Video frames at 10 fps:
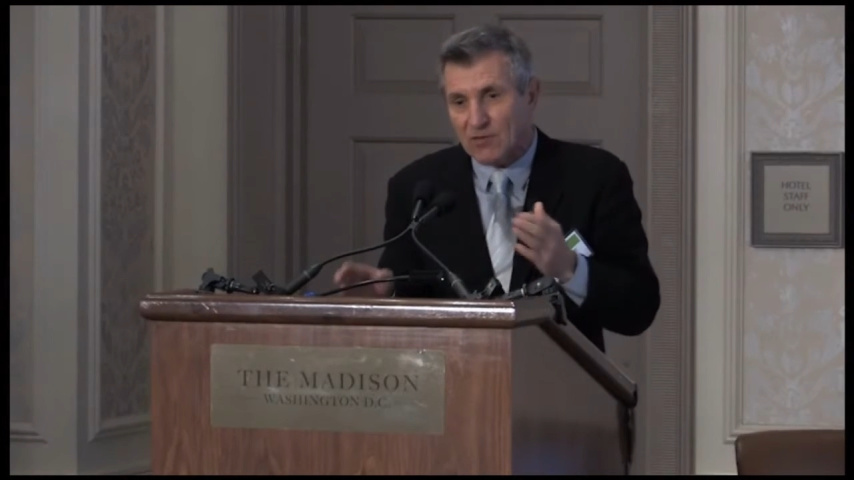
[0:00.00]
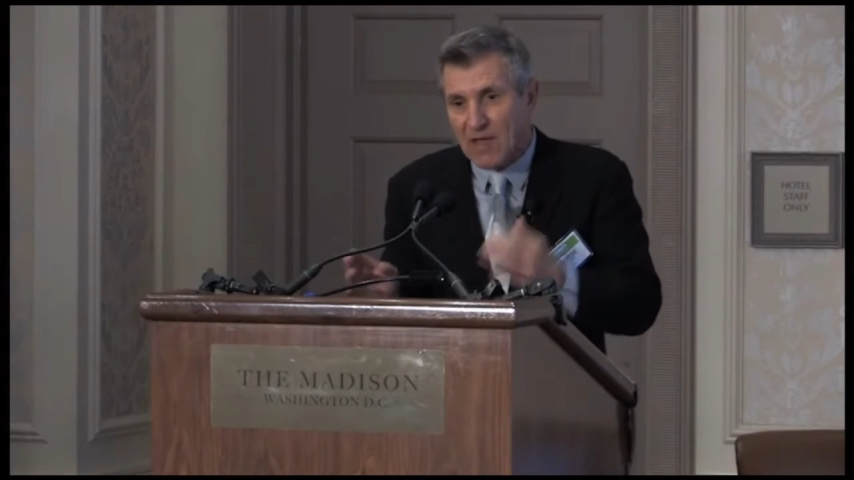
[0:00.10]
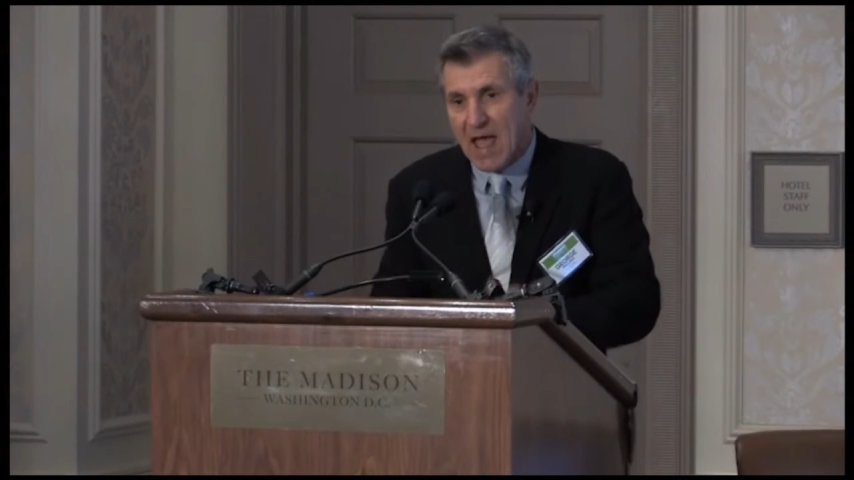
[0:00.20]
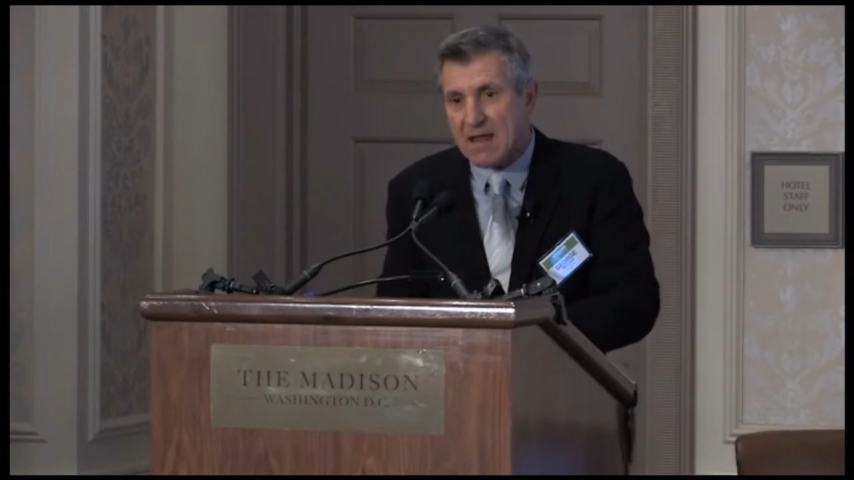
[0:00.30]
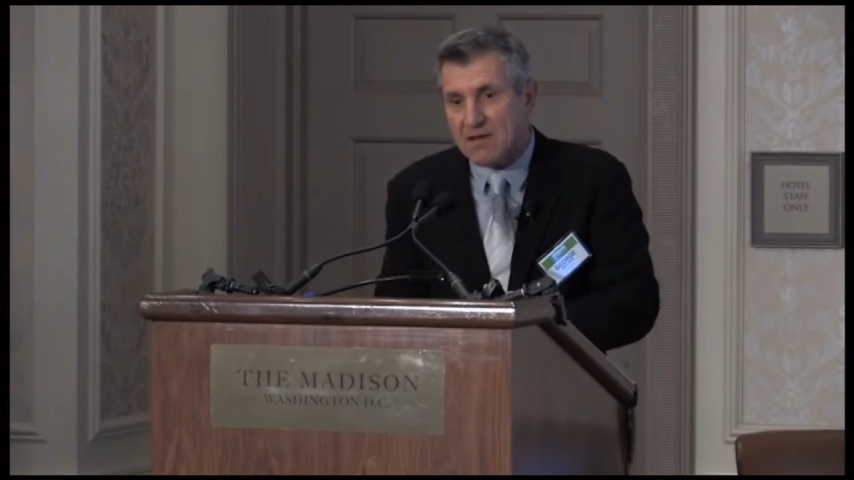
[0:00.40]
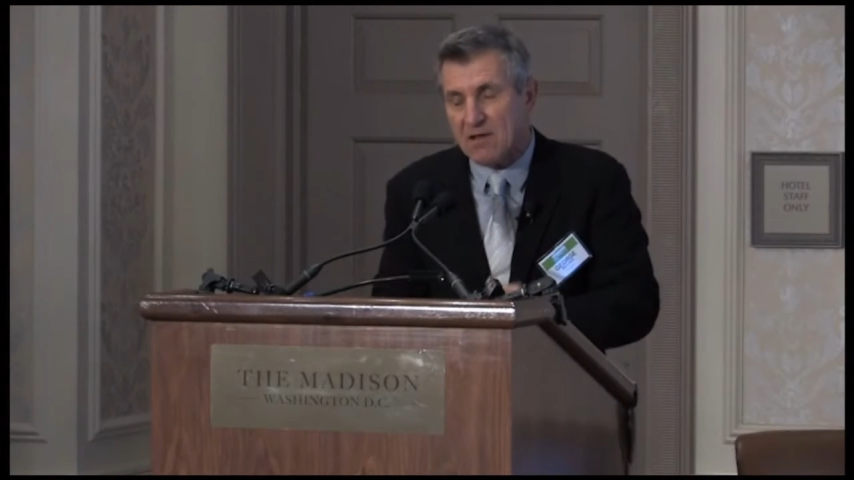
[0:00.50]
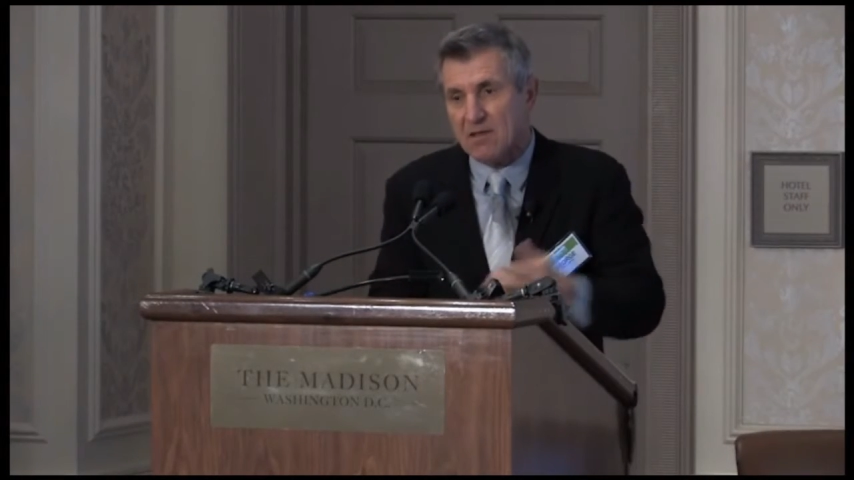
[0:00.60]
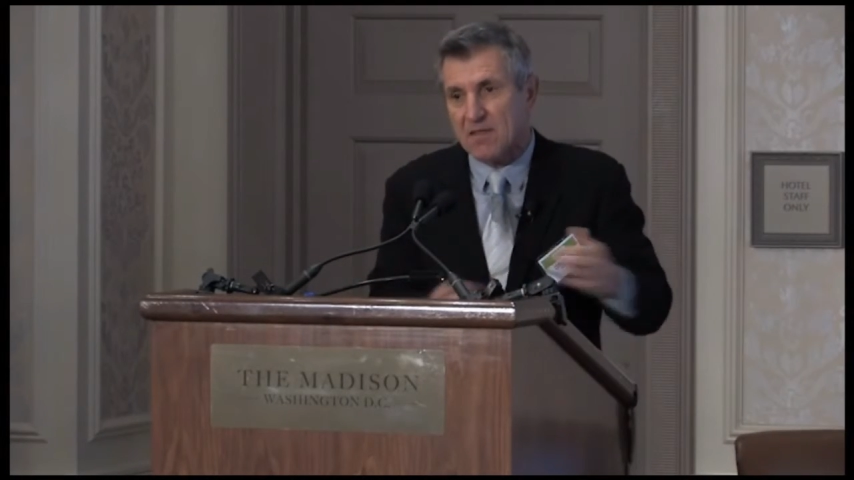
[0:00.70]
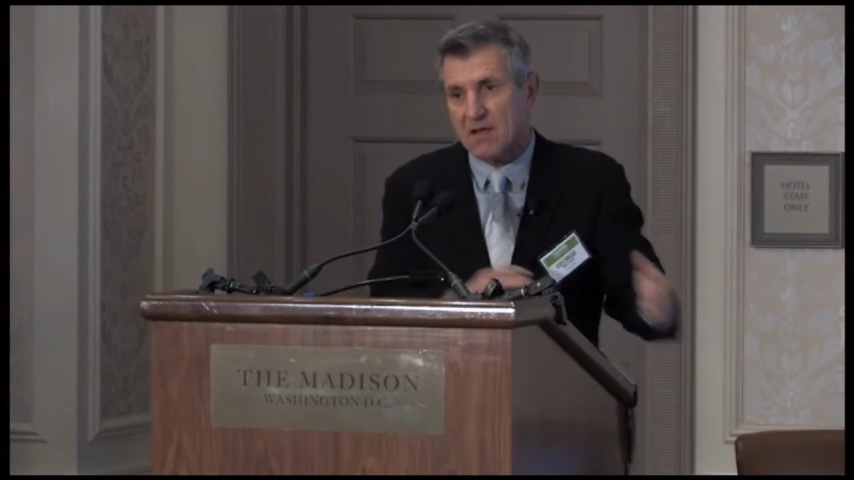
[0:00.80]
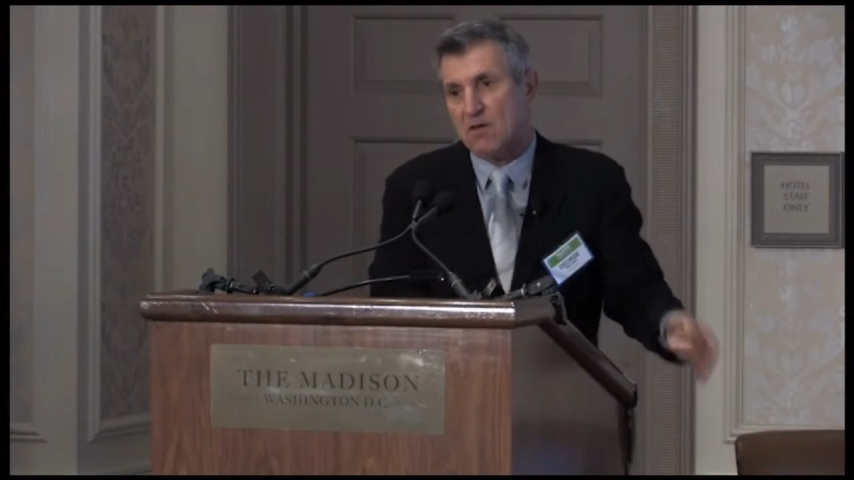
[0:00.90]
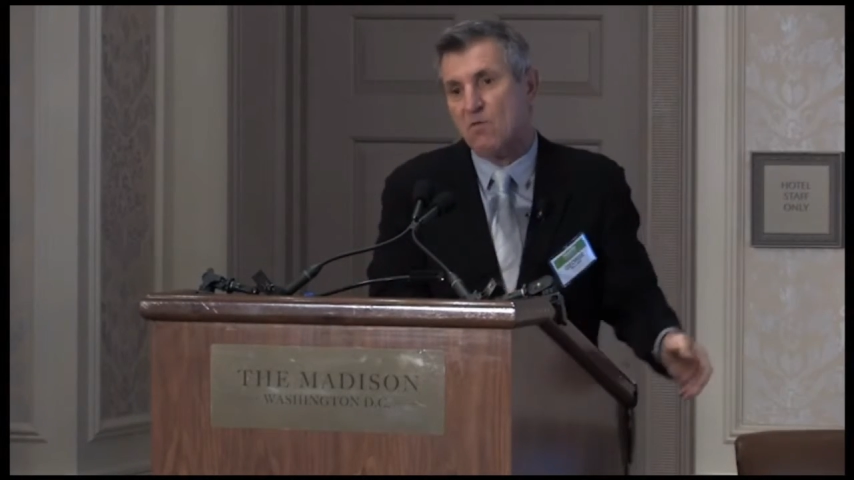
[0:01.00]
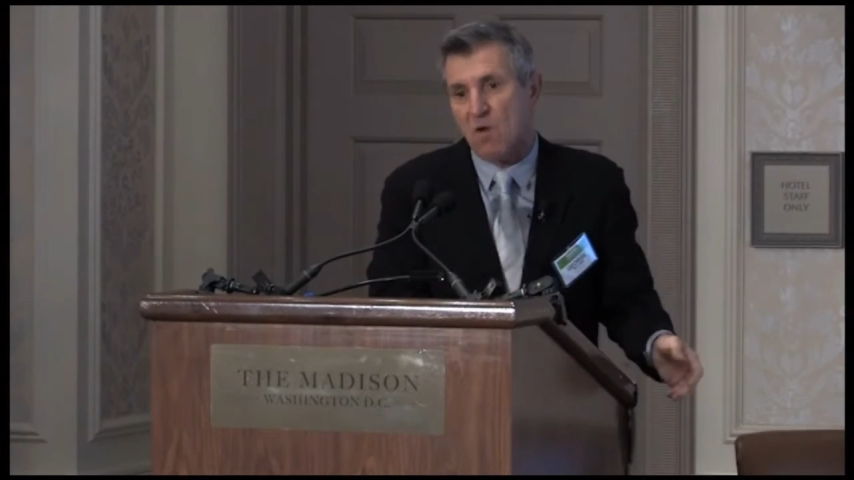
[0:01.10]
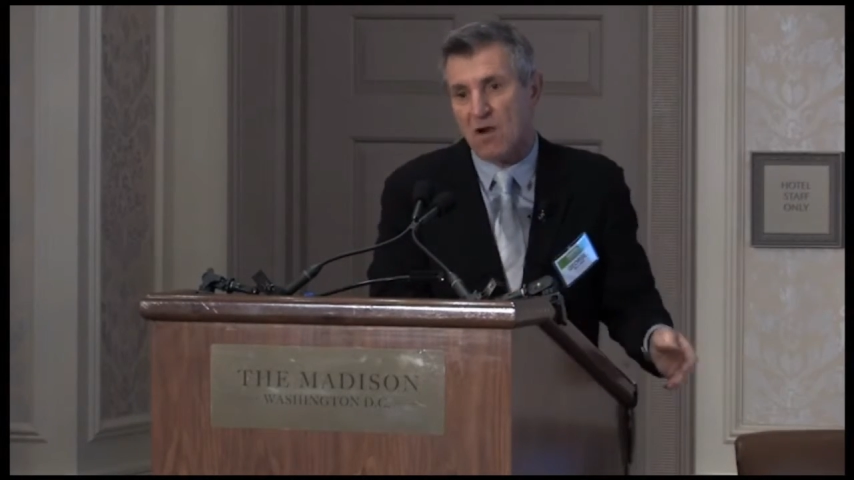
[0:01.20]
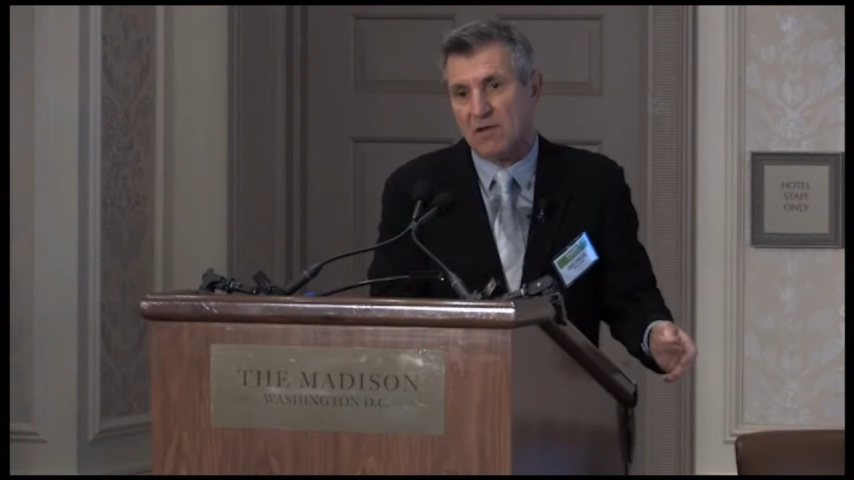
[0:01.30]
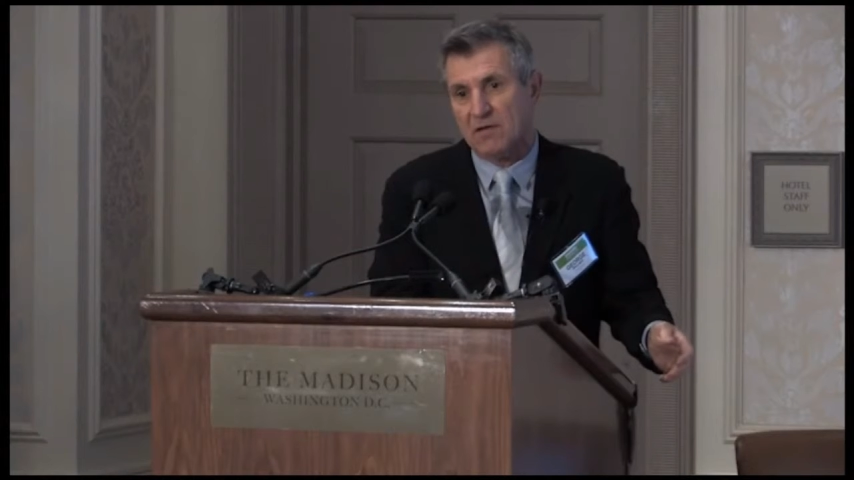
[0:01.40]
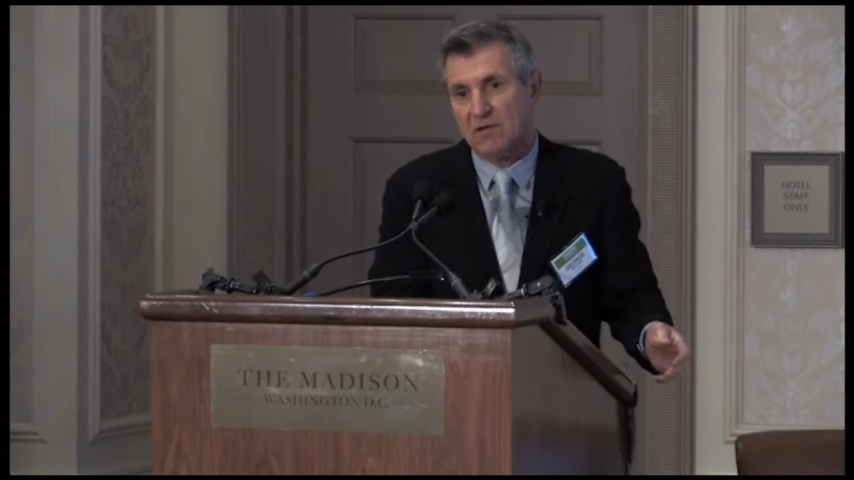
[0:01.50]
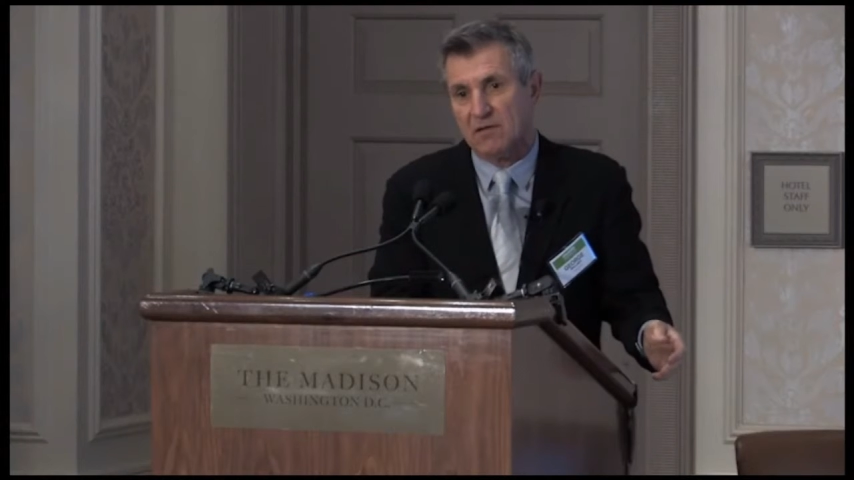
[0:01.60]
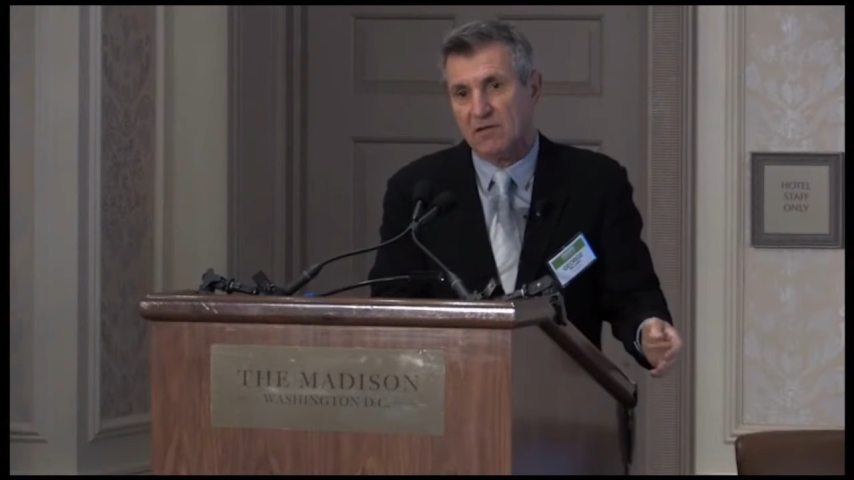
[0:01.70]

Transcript: is handier than your wallet.